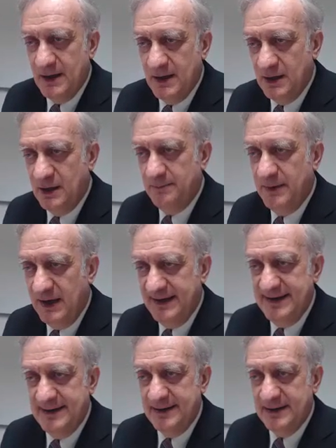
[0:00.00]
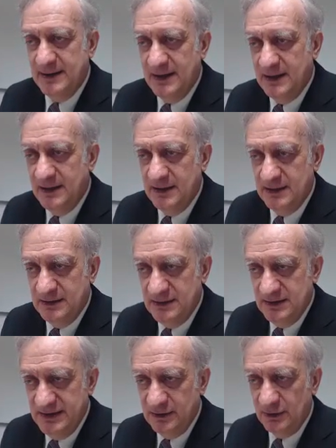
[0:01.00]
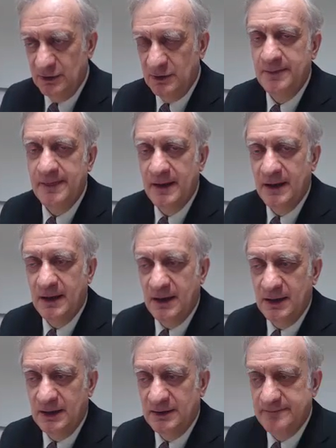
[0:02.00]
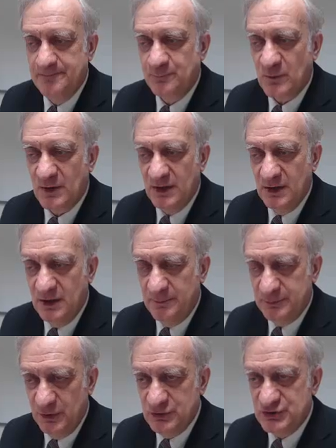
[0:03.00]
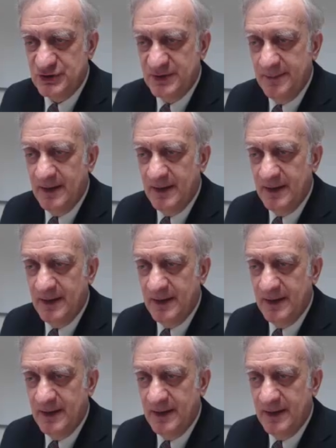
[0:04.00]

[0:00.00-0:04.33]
by a legal approach